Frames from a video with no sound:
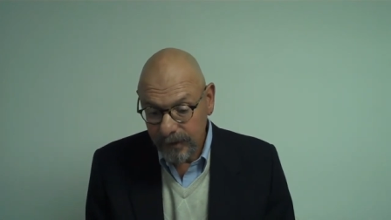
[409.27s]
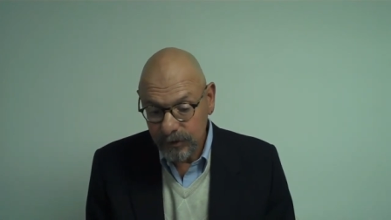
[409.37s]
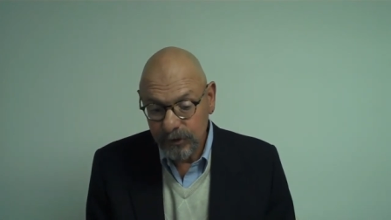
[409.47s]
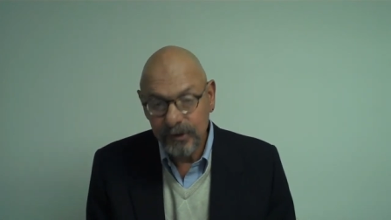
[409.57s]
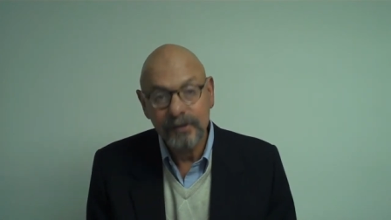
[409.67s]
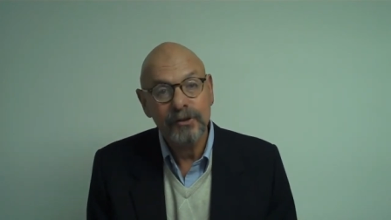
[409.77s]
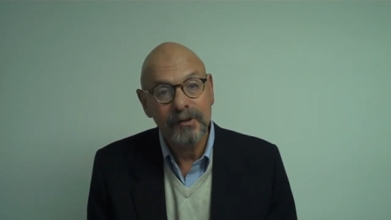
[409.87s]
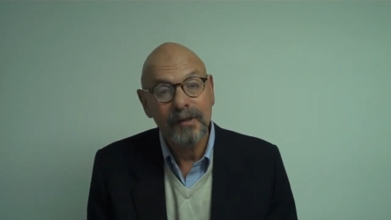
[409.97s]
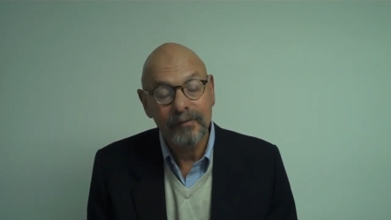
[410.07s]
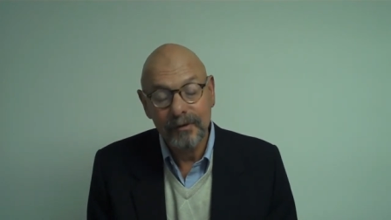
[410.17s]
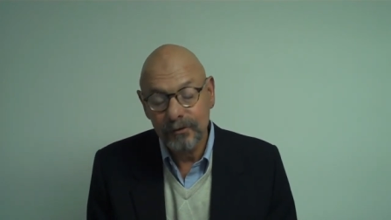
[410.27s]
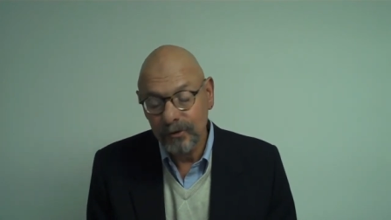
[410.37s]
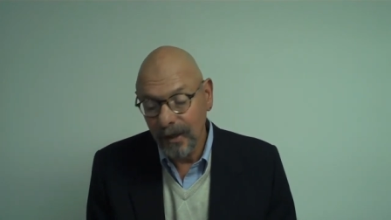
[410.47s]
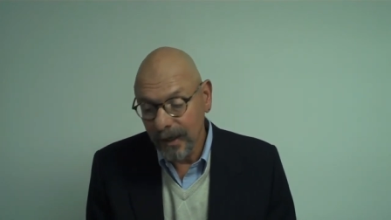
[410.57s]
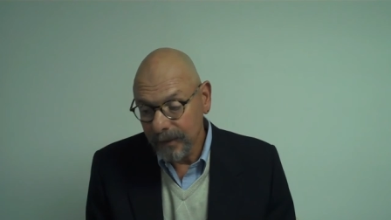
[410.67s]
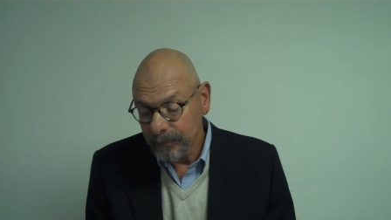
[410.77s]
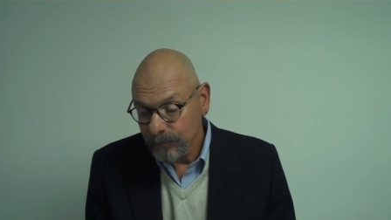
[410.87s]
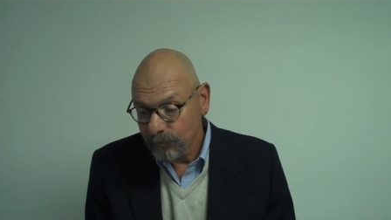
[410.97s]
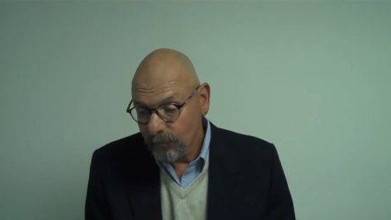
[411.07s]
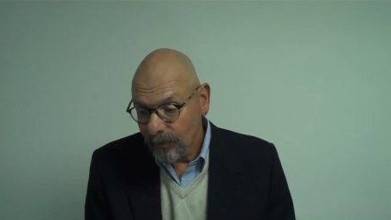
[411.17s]
And she said she'd give it a try.
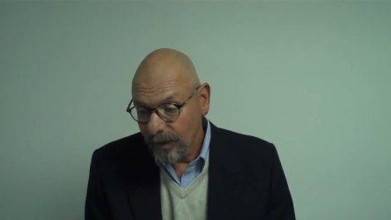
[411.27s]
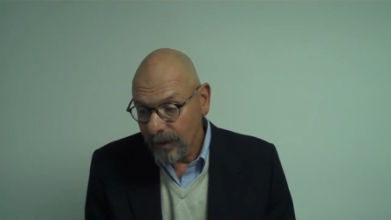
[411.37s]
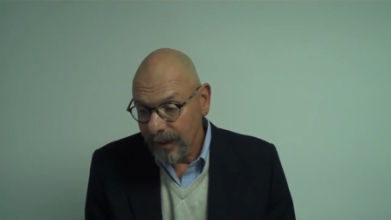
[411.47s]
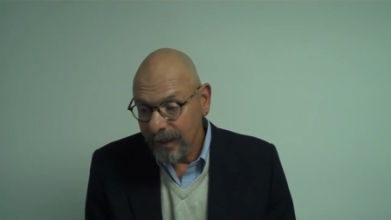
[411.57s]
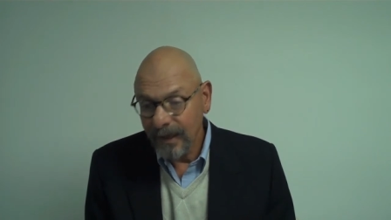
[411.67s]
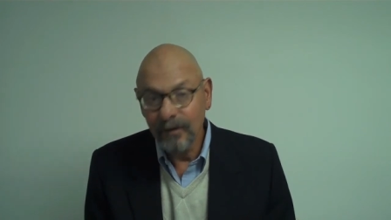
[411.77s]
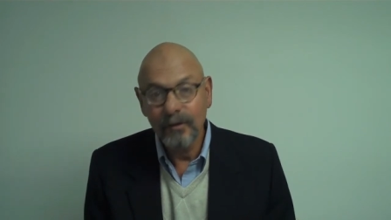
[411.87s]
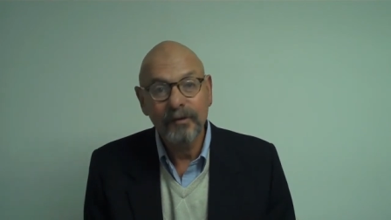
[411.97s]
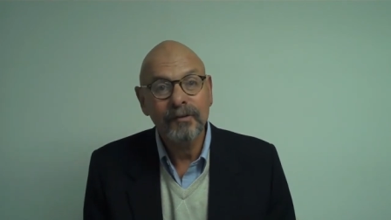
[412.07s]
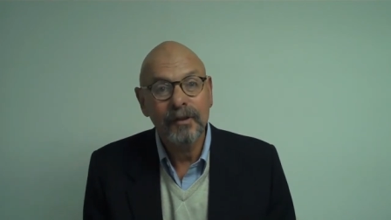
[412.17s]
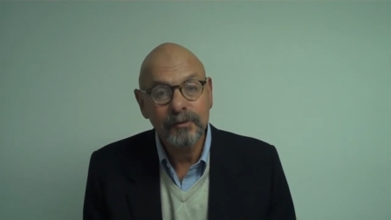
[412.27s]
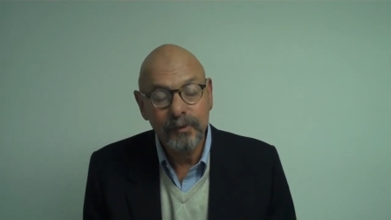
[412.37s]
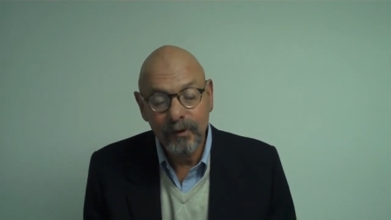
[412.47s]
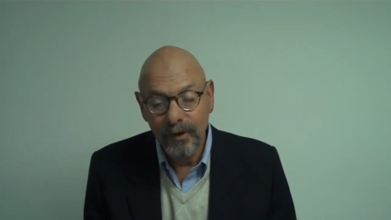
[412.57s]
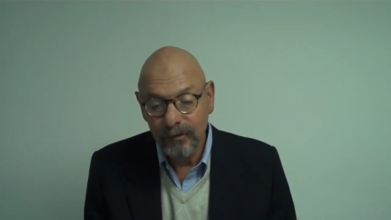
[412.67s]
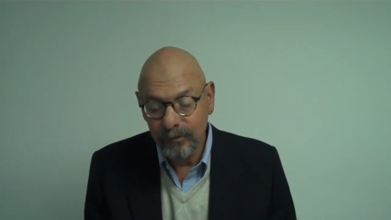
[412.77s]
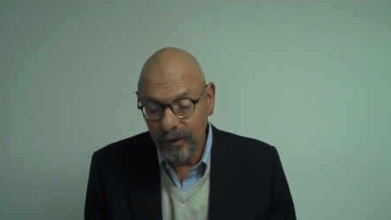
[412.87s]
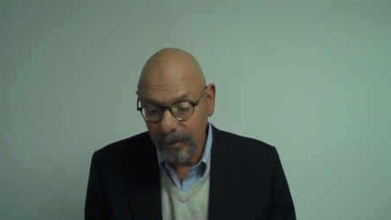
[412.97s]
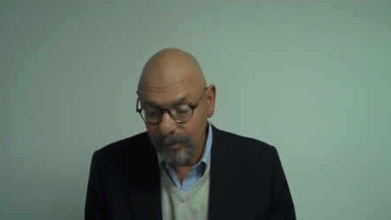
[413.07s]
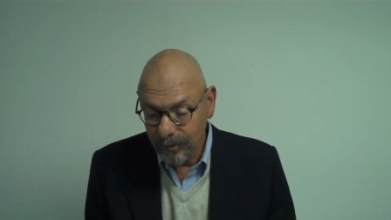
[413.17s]
Uh, and I kind of lost touch with her for a
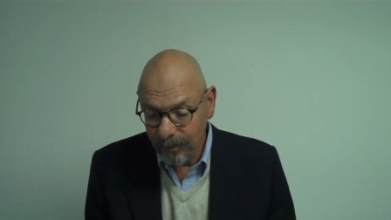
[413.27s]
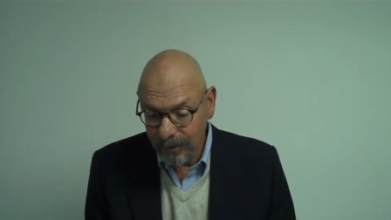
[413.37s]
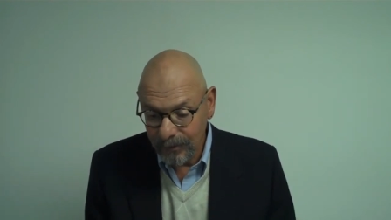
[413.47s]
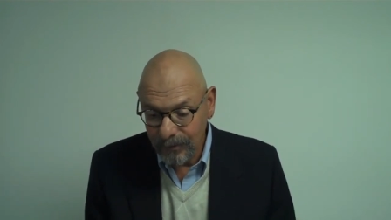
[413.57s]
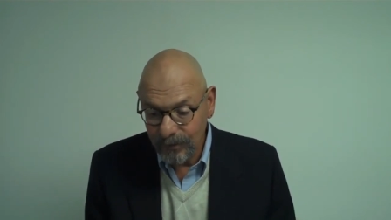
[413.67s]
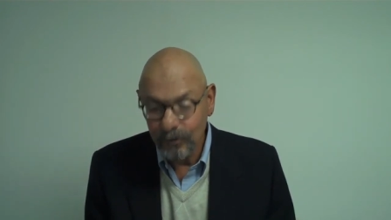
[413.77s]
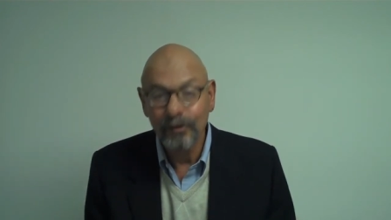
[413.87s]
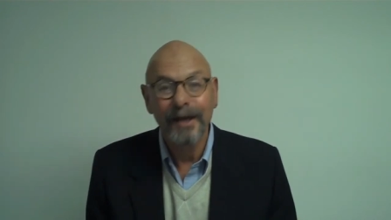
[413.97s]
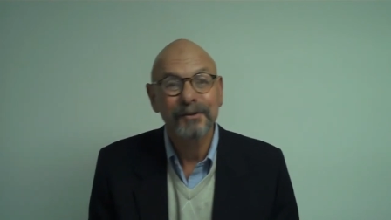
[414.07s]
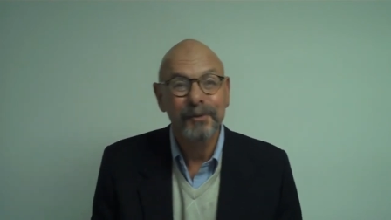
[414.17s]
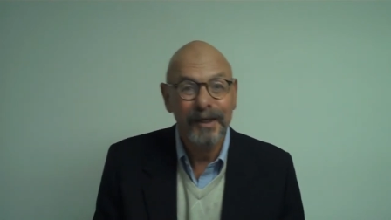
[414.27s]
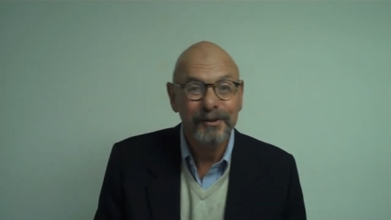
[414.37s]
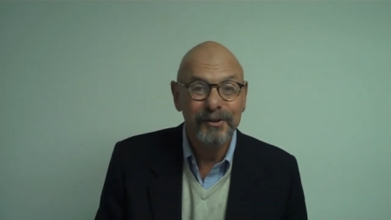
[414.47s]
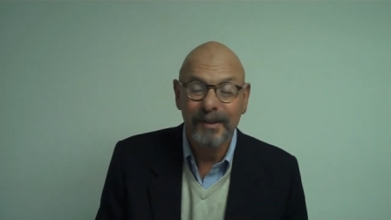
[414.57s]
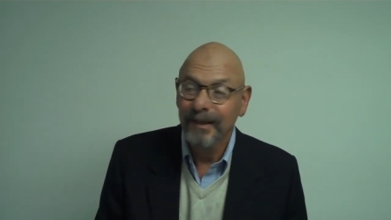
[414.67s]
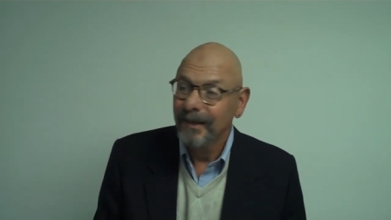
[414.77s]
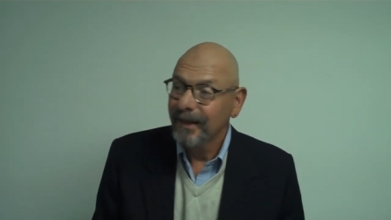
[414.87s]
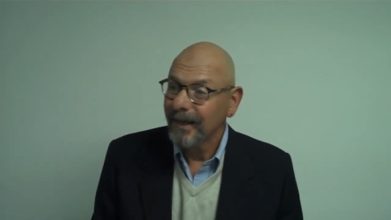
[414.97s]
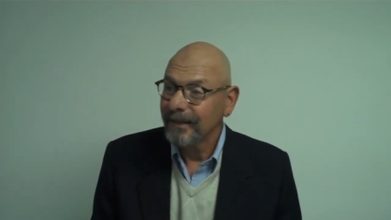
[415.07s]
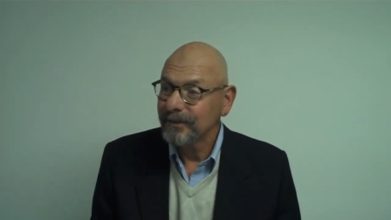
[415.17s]
couple of months until graduation
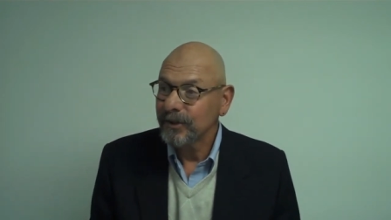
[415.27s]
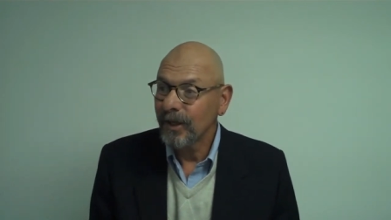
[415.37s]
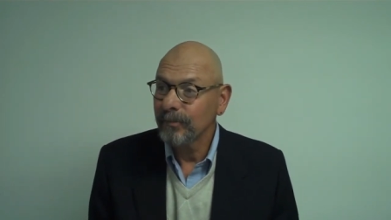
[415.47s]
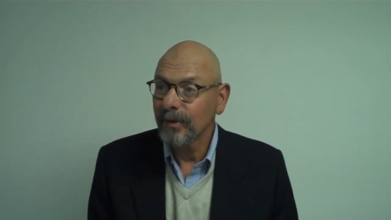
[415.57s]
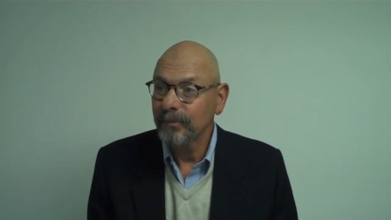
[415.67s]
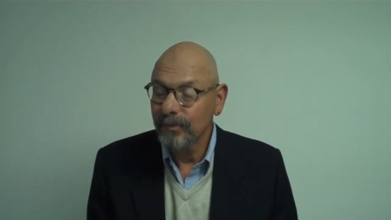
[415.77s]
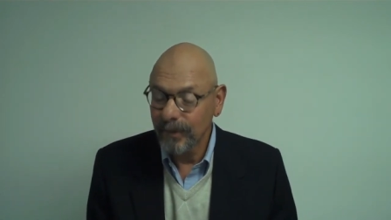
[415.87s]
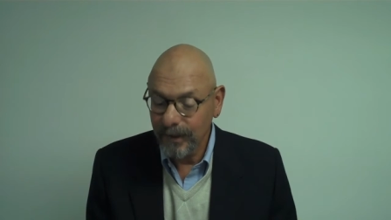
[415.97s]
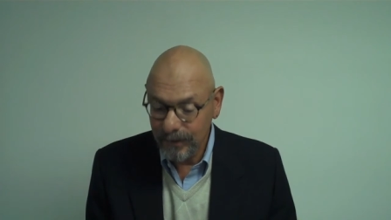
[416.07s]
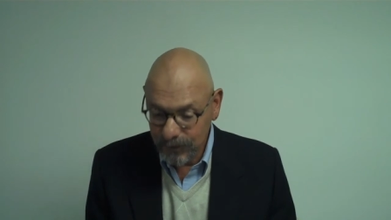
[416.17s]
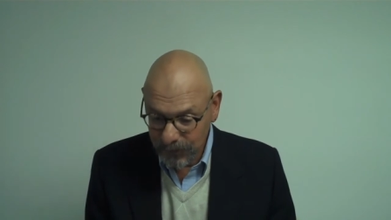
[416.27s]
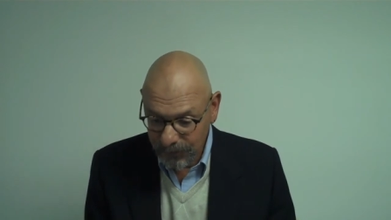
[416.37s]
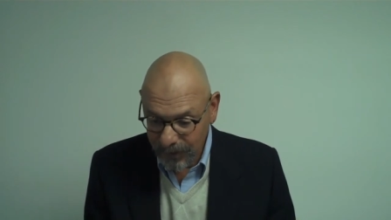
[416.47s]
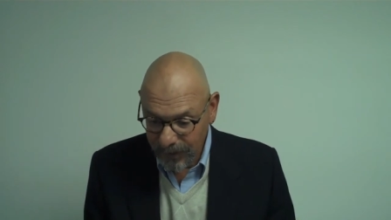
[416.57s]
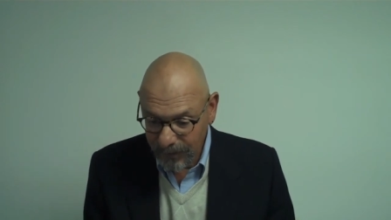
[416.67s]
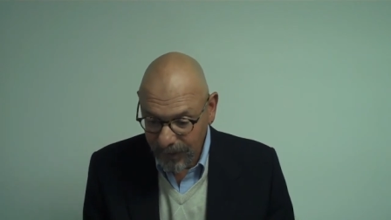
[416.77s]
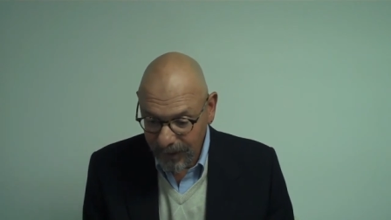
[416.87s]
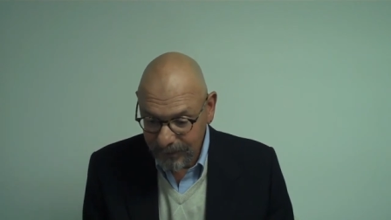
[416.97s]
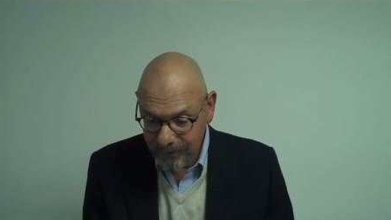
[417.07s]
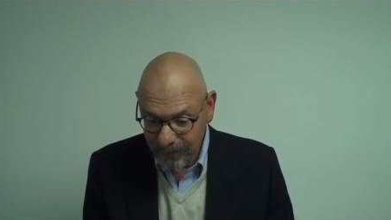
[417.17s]
and she comes up to me and she said
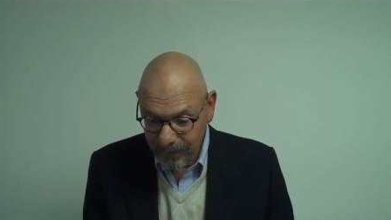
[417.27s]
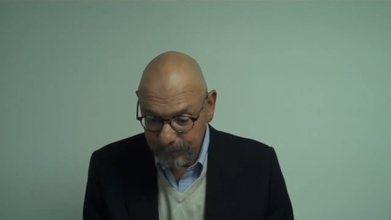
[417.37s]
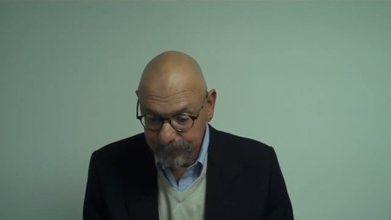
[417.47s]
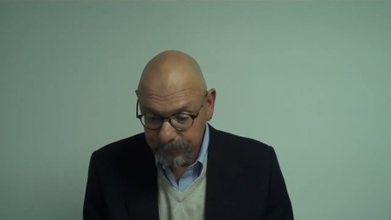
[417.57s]
that uh,